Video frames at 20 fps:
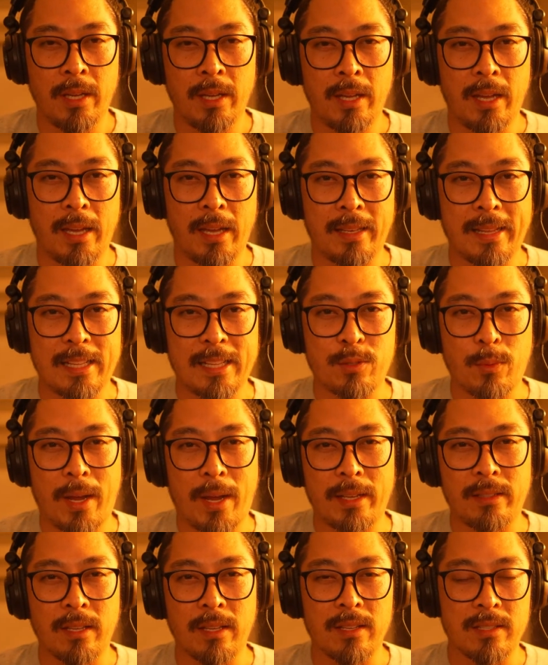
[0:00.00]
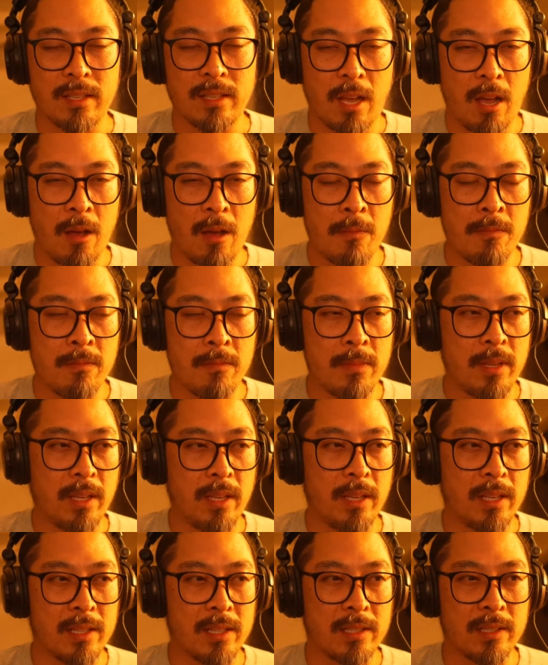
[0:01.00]
And that's why to some,
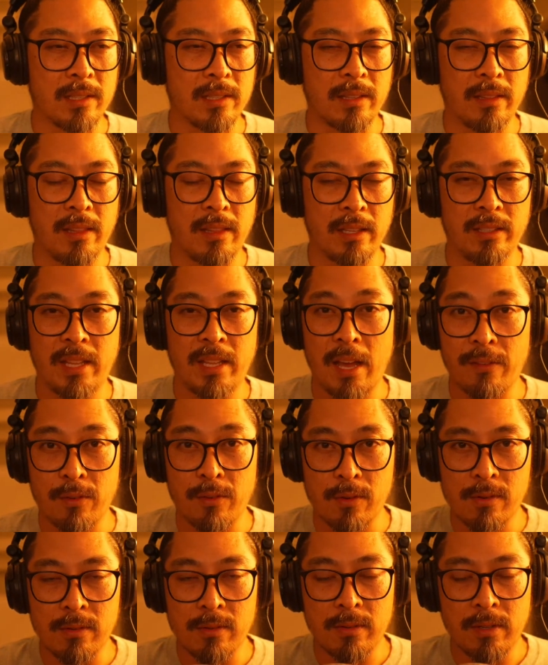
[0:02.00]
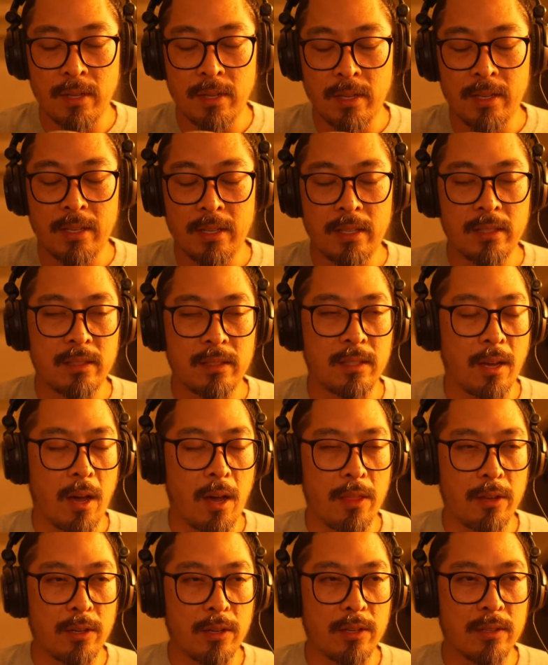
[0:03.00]
it's the devil. To
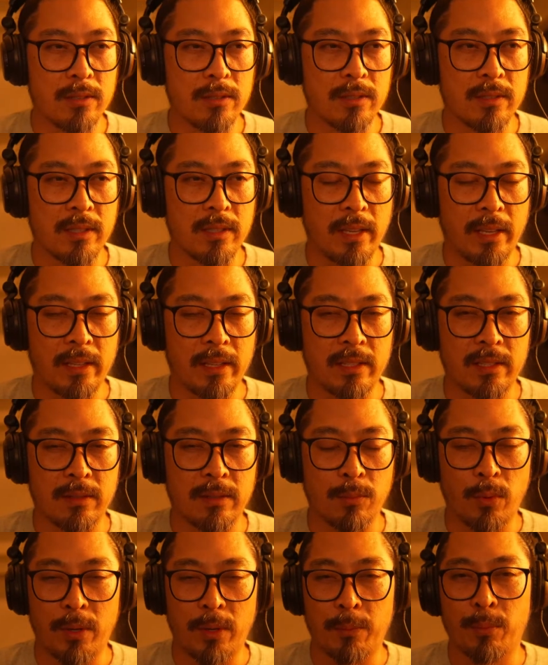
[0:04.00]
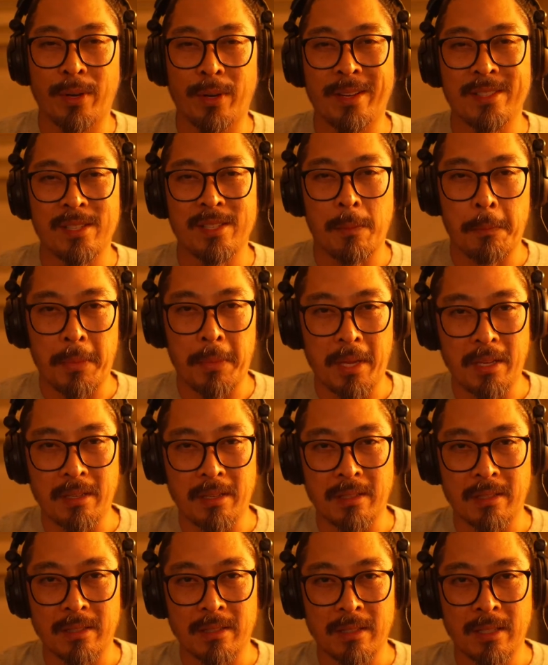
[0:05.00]
others, it's what brings them
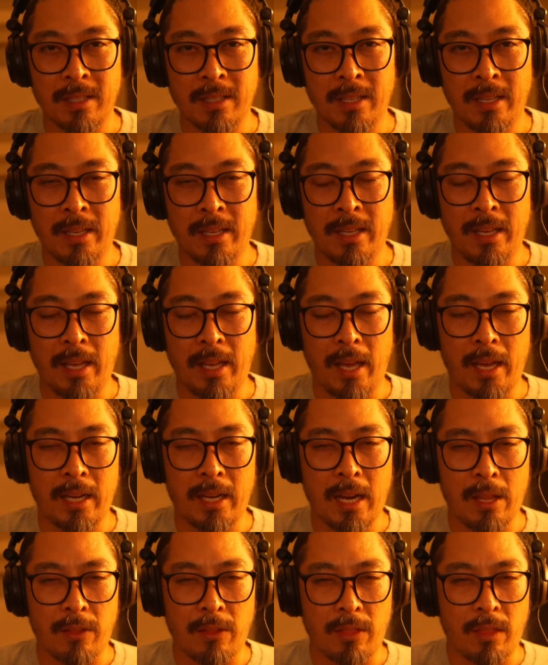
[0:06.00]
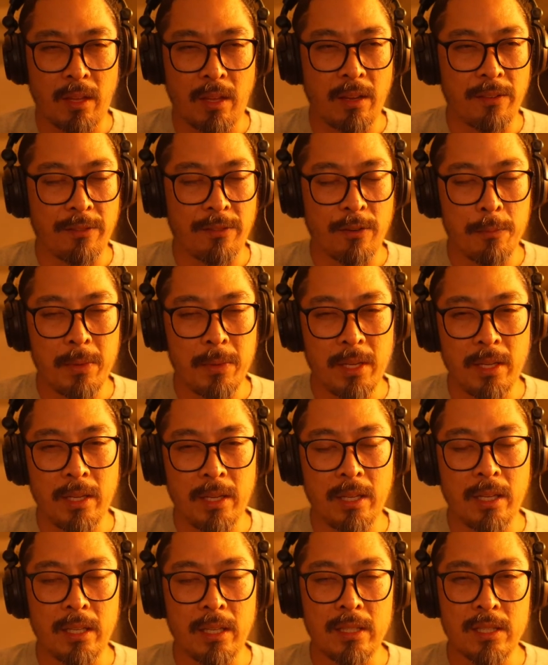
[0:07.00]
peace. And I think for
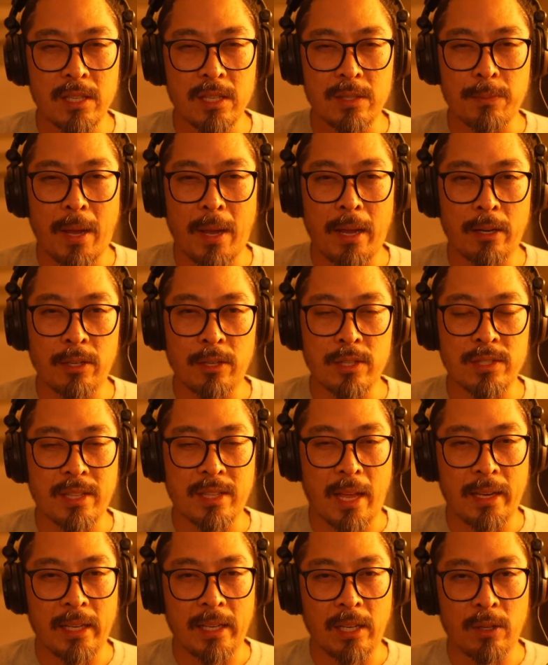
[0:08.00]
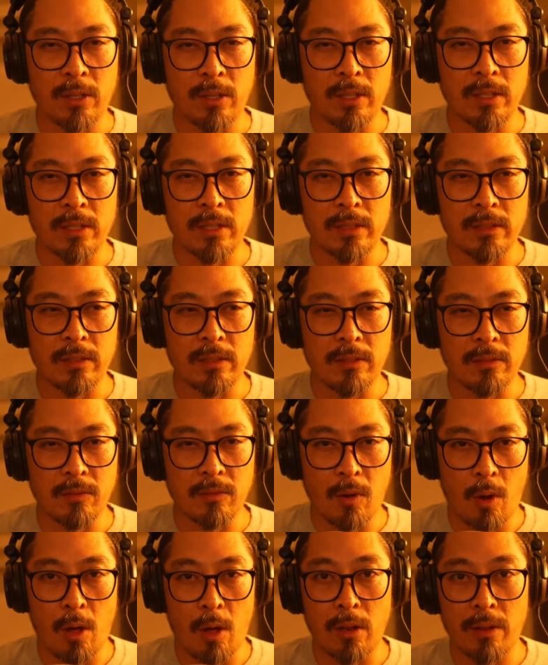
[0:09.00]
me, just by understanding
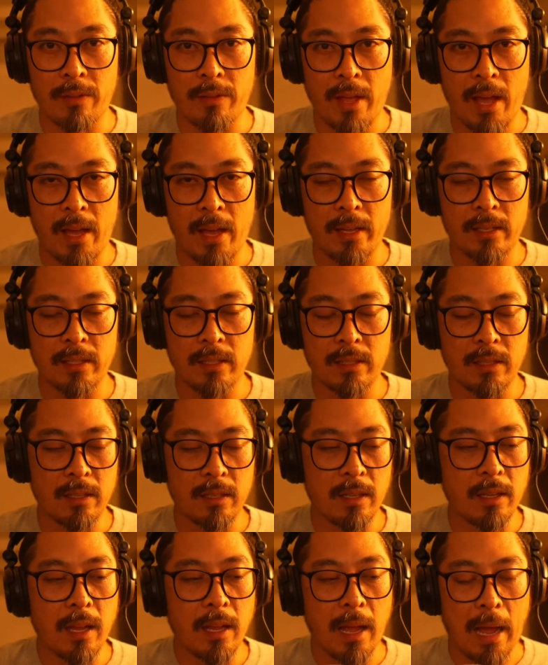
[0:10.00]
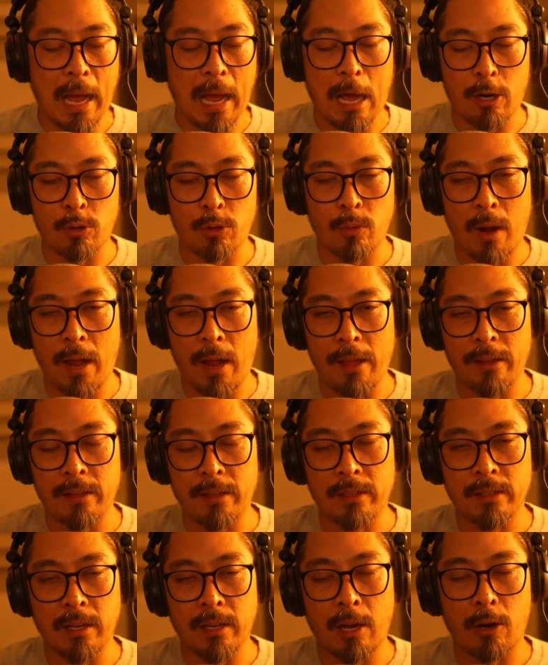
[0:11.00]
all of that, how do I,
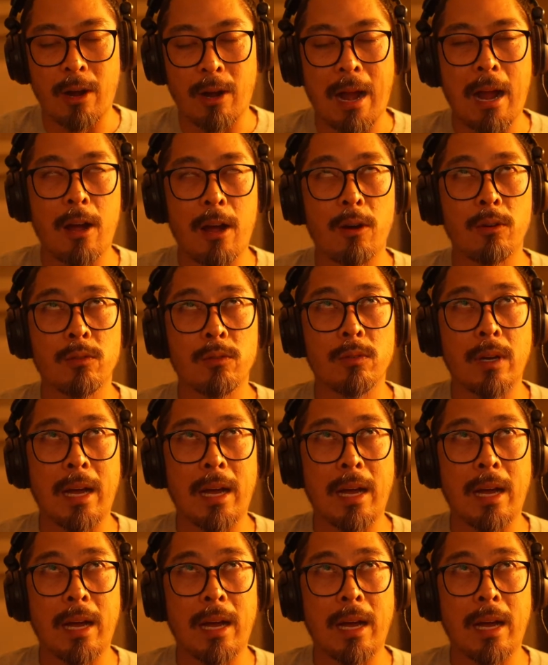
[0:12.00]
or how